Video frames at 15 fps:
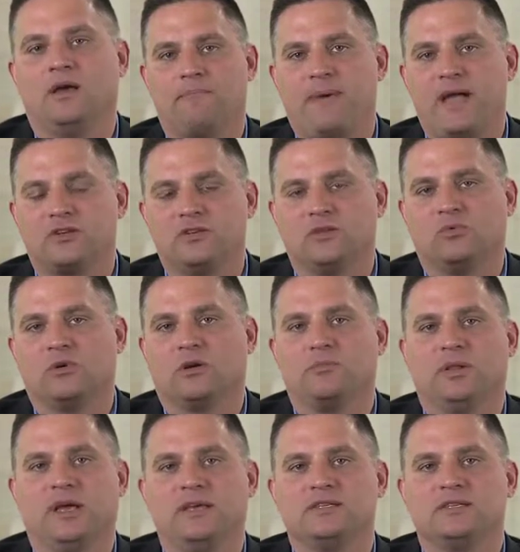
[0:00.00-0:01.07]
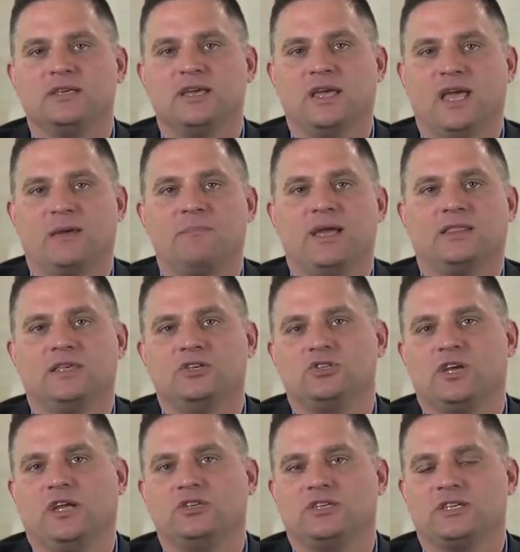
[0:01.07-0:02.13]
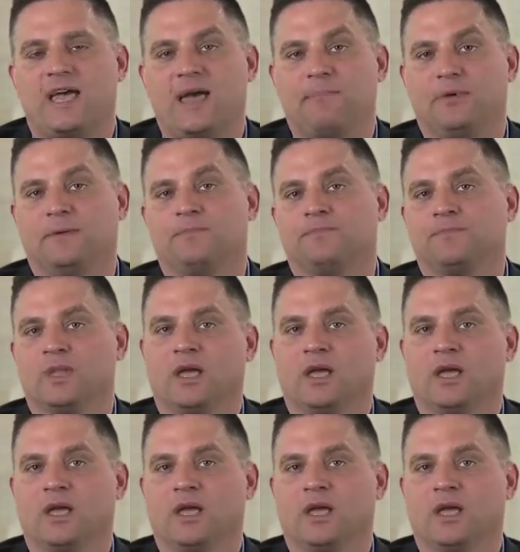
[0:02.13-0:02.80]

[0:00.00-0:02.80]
back to the workplace, and make these changes happen.